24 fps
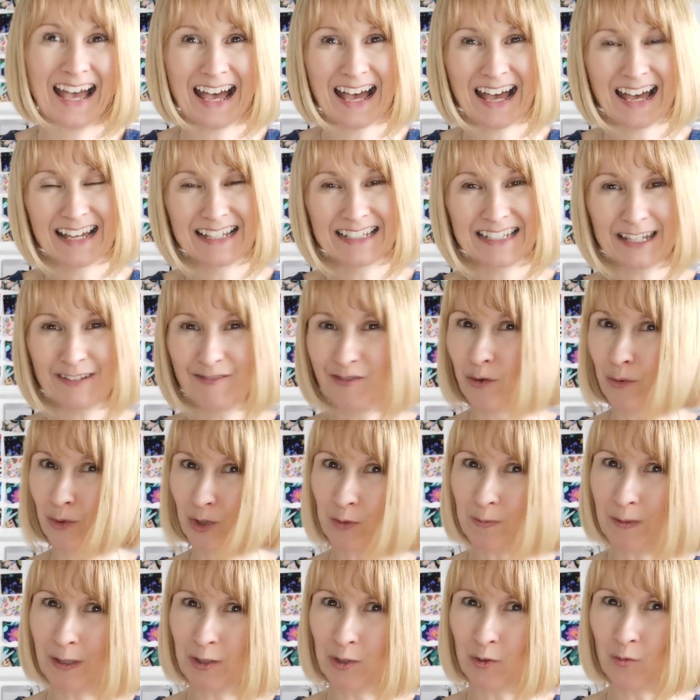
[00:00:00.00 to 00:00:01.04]
And if you
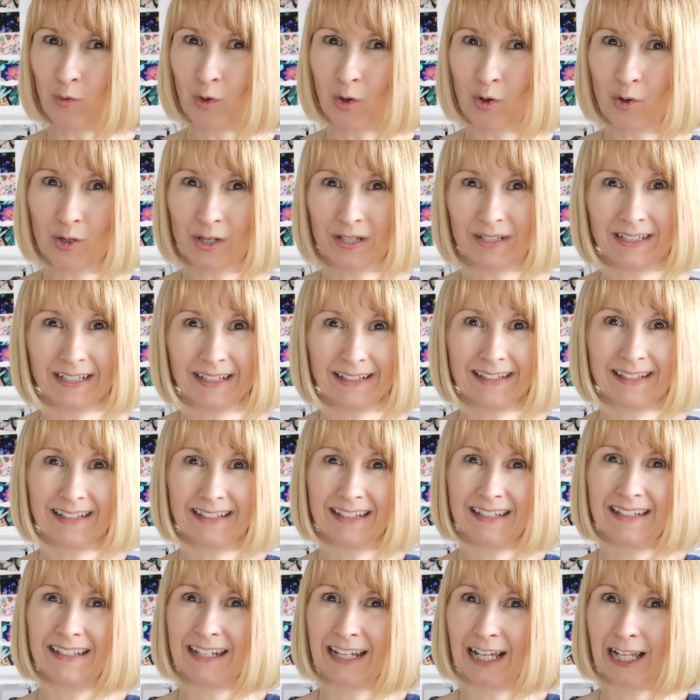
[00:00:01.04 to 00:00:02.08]
want to be able to walk in it, you
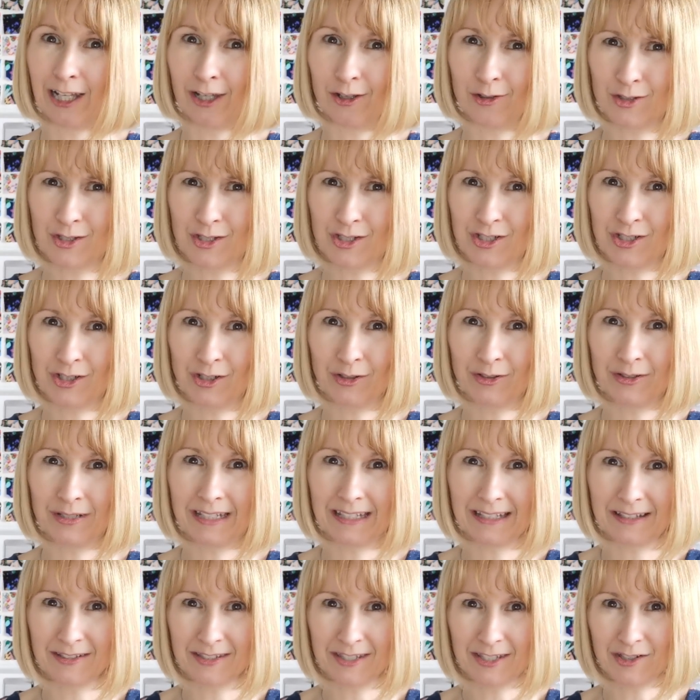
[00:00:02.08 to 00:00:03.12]
need it close to your
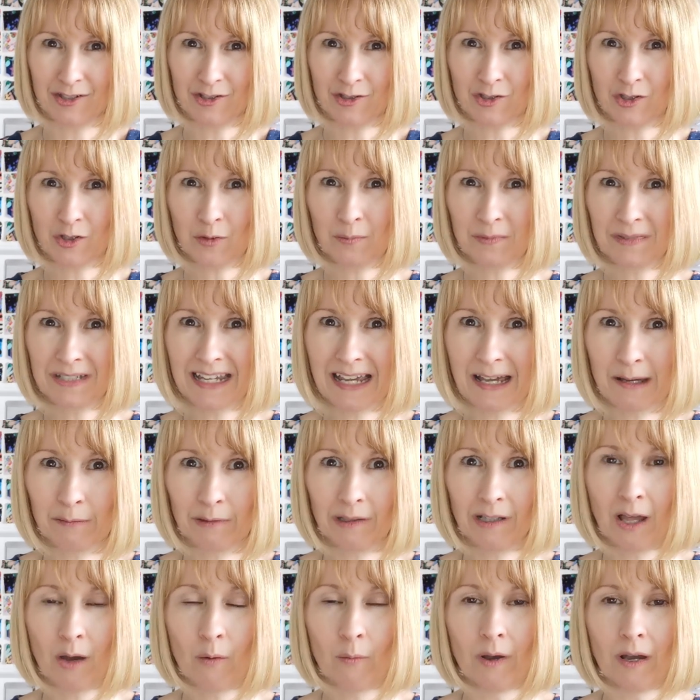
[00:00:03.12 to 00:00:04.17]
knee because it does come
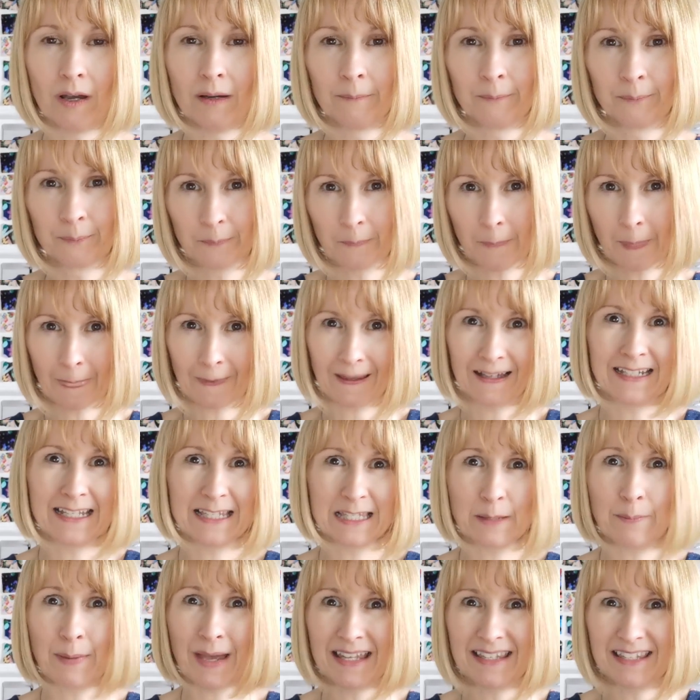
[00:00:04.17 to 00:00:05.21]
down lower and
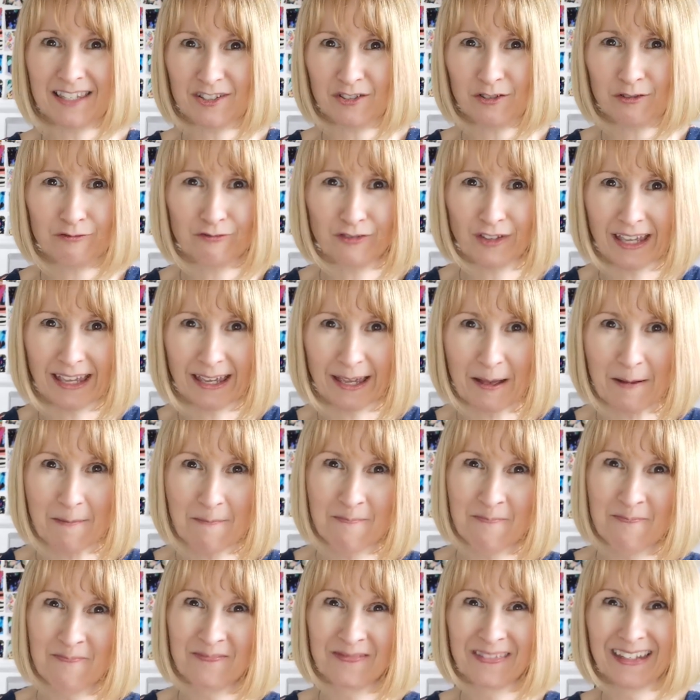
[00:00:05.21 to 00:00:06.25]
it's a pencil fit.
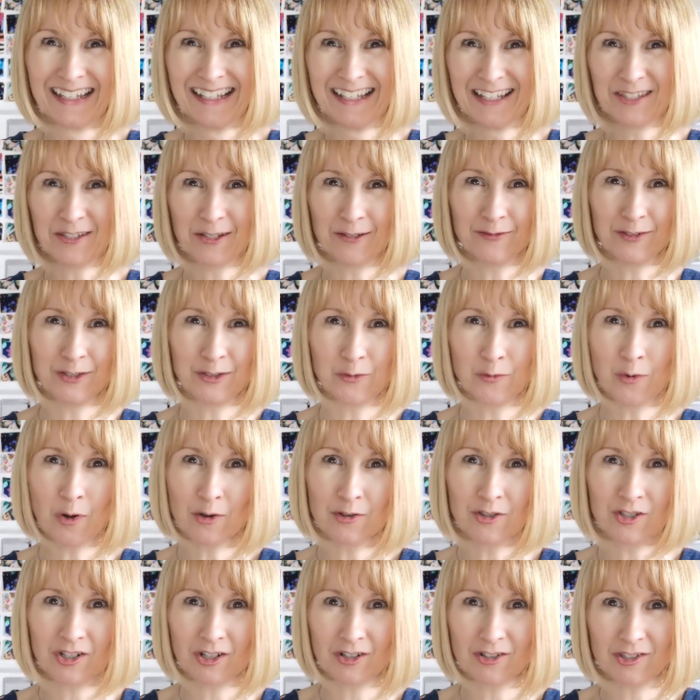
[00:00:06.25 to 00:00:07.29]
So if you
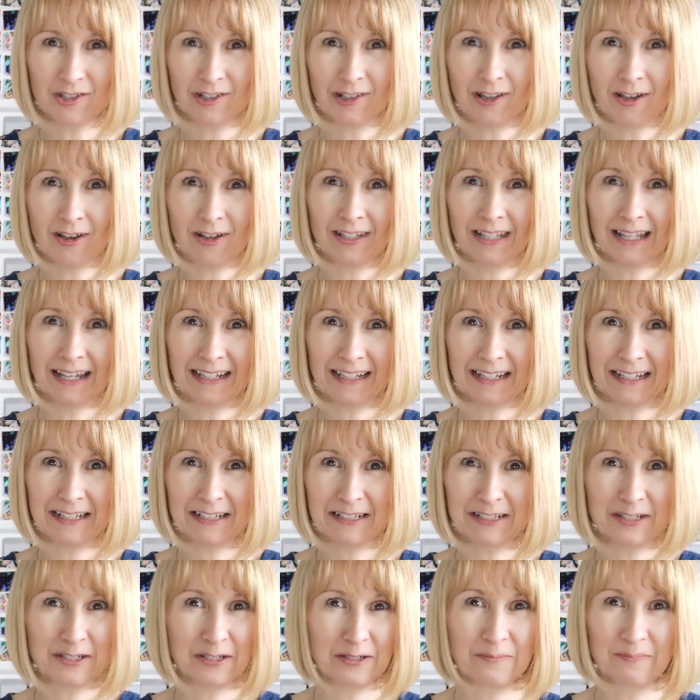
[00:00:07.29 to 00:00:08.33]
walk the dogs a lot like
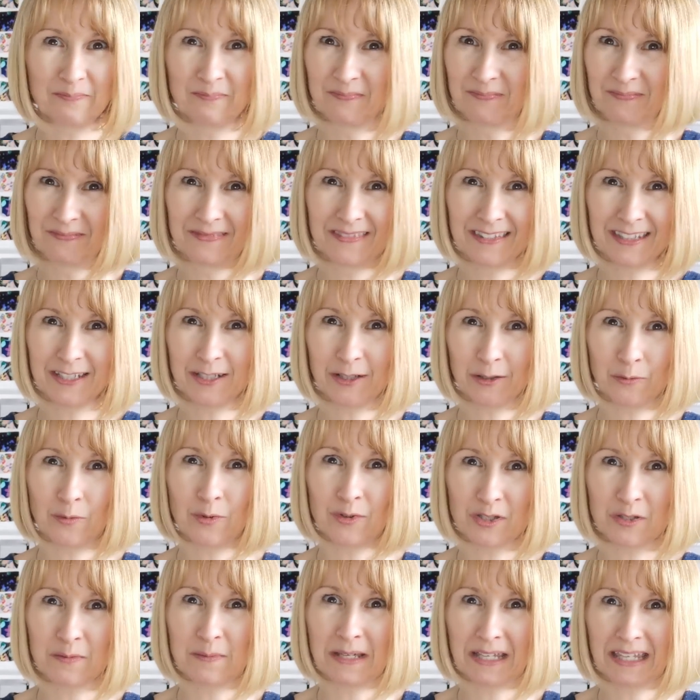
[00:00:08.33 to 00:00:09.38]
I do, you'll
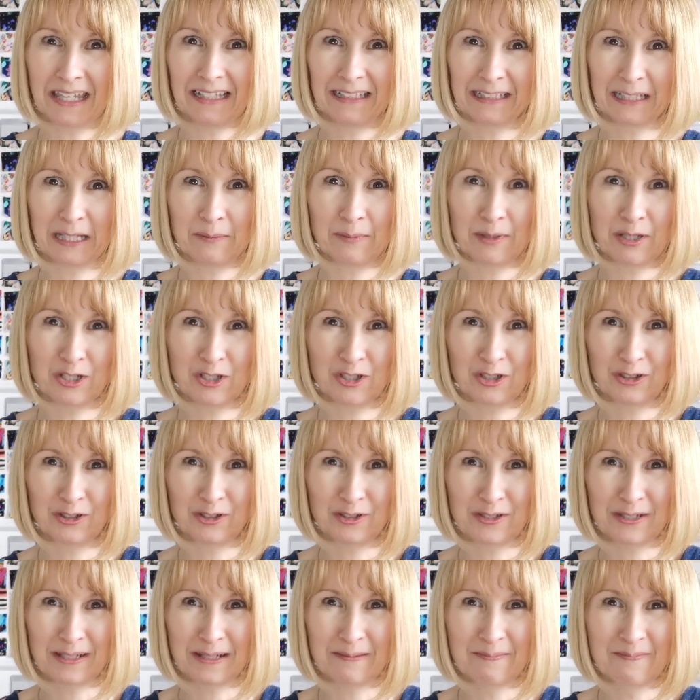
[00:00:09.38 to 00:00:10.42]
want to make it a little bit
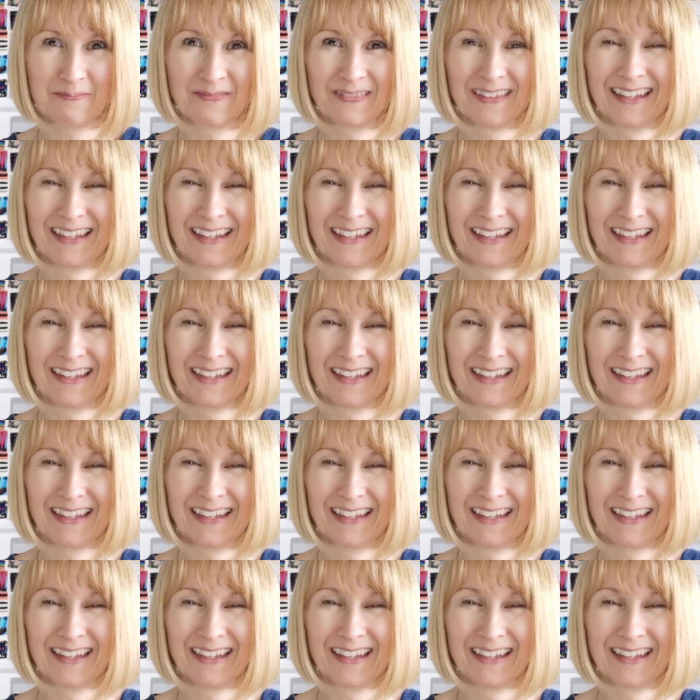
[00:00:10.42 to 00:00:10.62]
shorter.